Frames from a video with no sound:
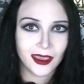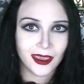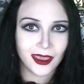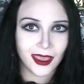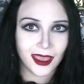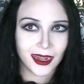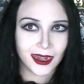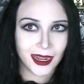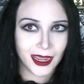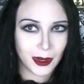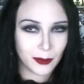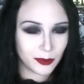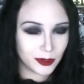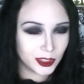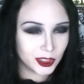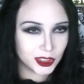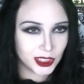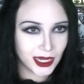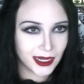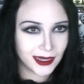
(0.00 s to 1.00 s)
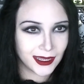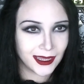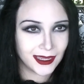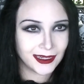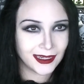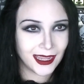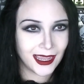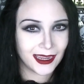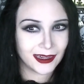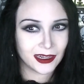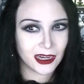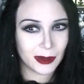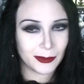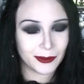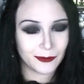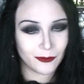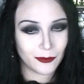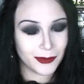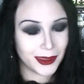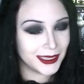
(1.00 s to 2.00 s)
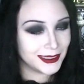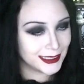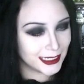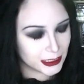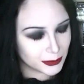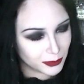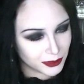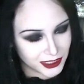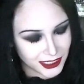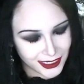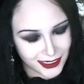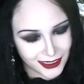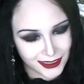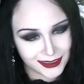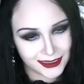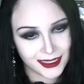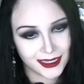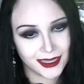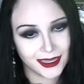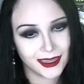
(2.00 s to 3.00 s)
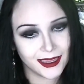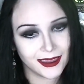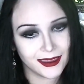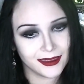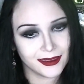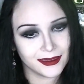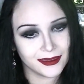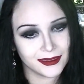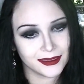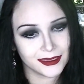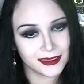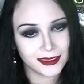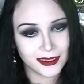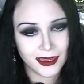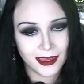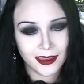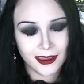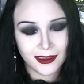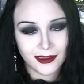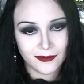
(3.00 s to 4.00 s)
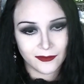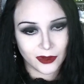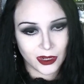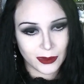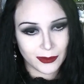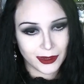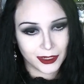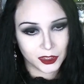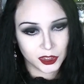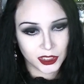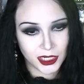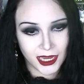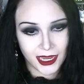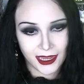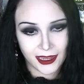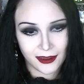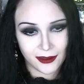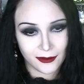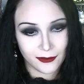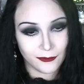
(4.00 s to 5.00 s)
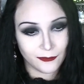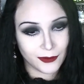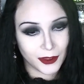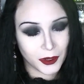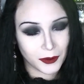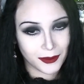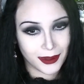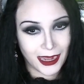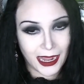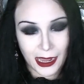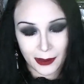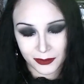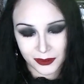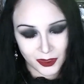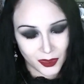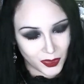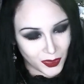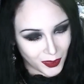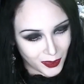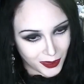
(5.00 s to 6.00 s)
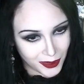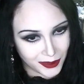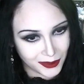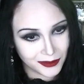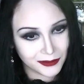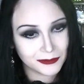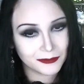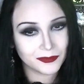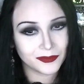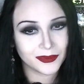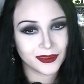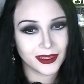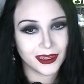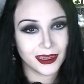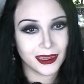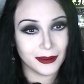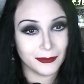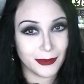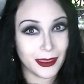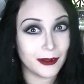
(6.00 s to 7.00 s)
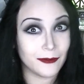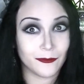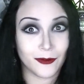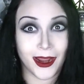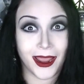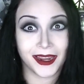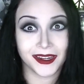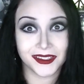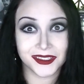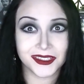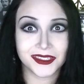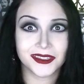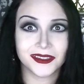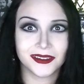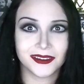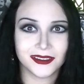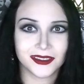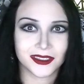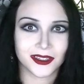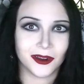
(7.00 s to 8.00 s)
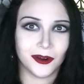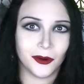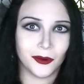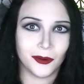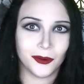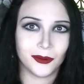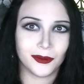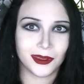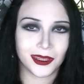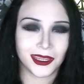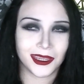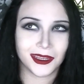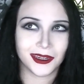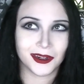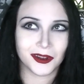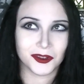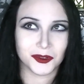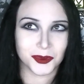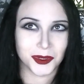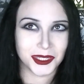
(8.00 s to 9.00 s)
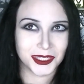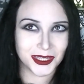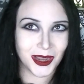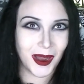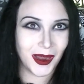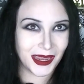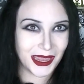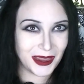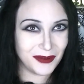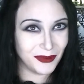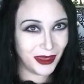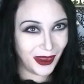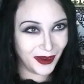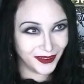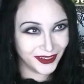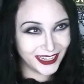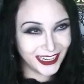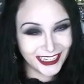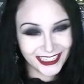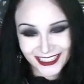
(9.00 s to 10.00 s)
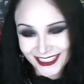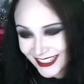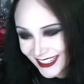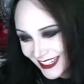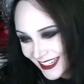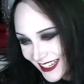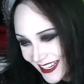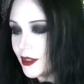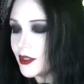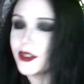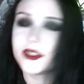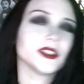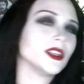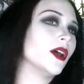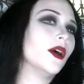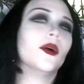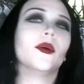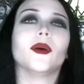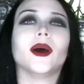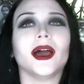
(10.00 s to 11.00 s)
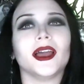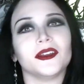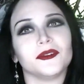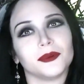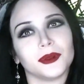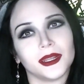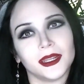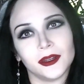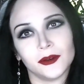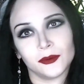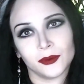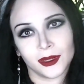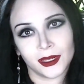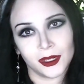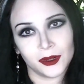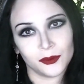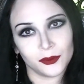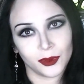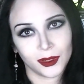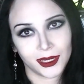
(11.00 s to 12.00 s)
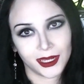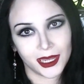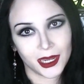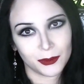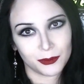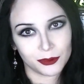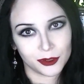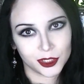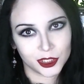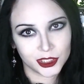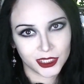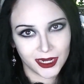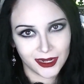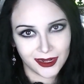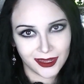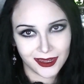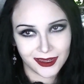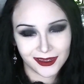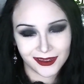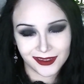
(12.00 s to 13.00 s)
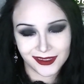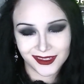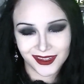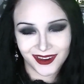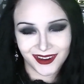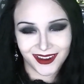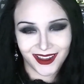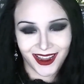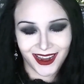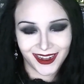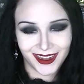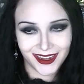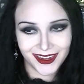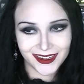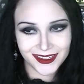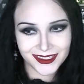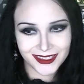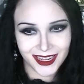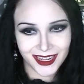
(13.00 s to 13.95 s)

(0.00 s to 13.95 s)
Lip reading: and I appreciate it. And coming from his expertise, he is very much a veteran absintheur in France, so he knows what he's talking about. So I really appreciate his guidance